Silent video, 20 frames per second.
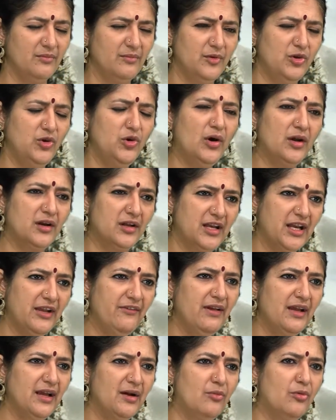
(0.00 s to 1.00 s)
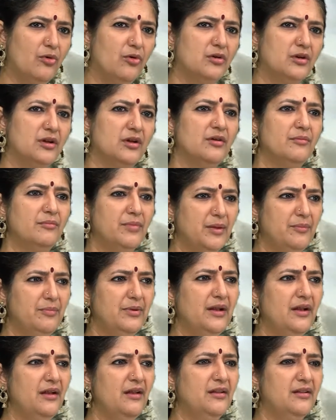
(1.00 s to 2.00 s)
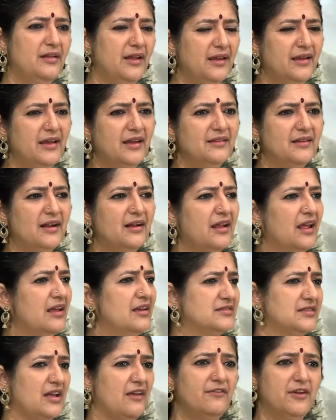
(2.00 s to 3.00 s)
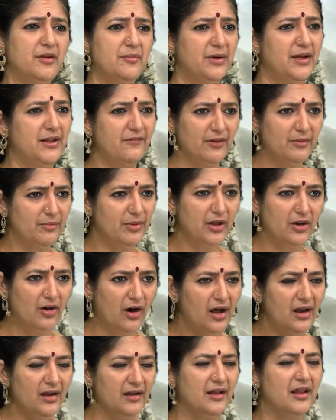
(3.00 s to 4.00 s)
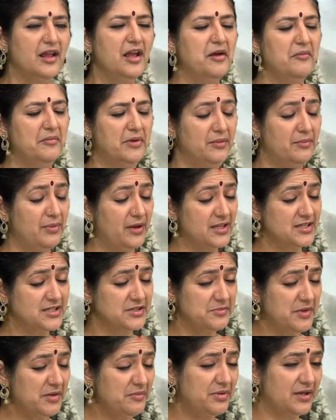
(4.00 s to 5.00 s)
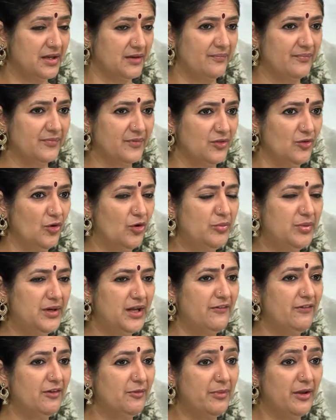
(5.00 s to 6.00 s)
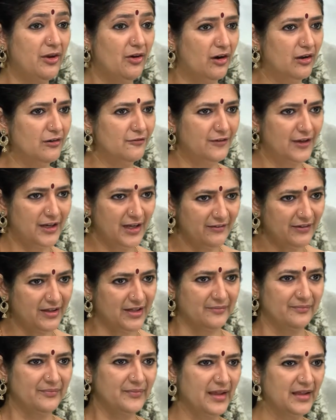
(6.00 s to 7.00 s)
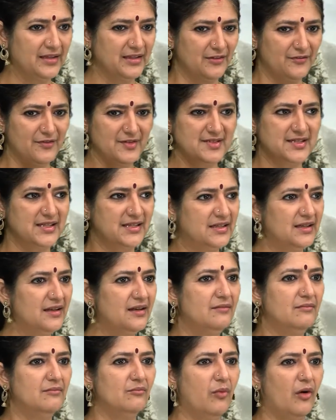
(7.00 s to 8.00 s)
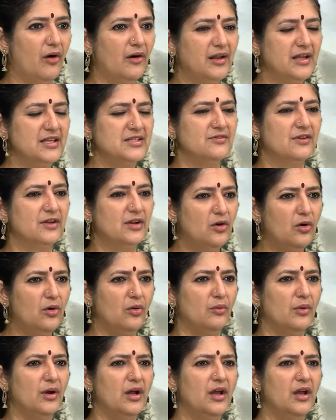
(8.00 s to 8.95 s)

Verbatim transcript: you are grieving about people thinking that yes, everybody will be gone. But please remember, nobody will be gone forever. The physical bodies will go.